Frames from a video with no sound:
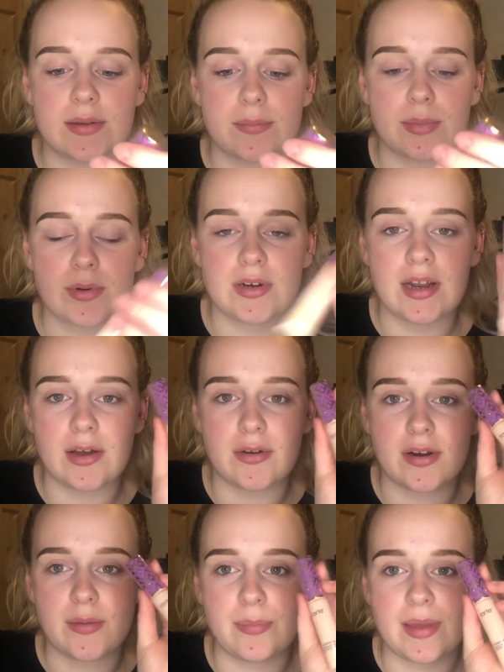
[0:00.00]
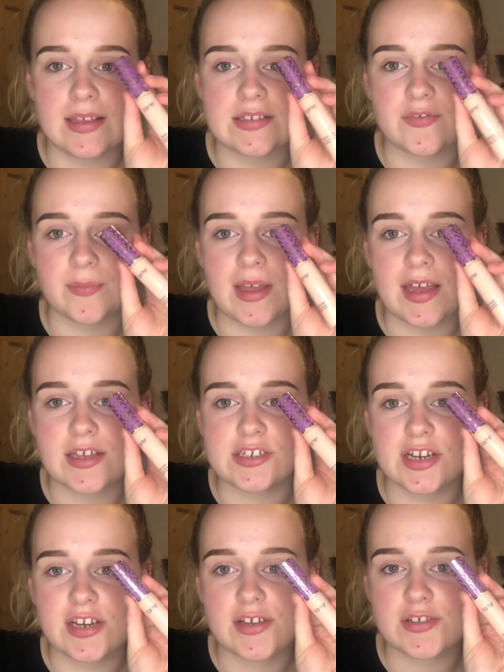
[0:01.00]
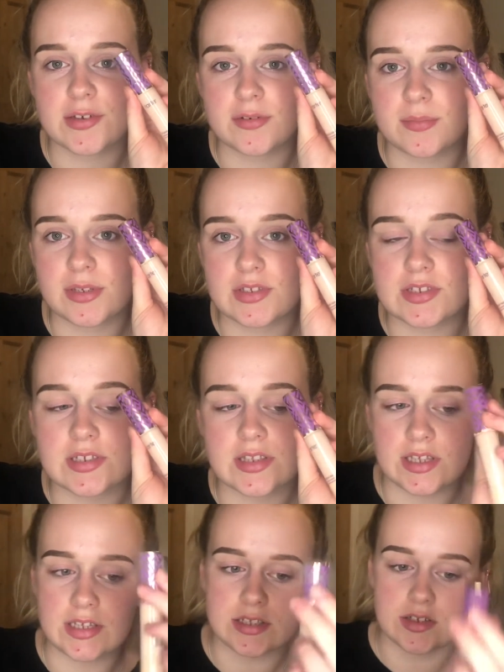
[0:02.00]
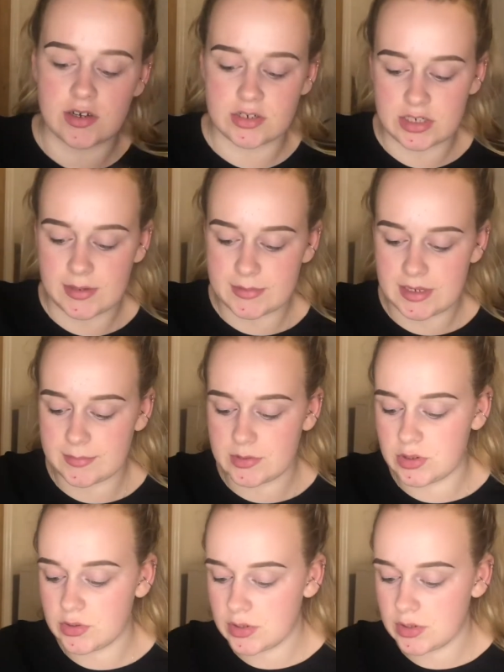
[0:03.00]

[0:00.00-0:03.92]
put down a base for my eyeshadow, so I'm going to be using the Tarte Shape Tape to do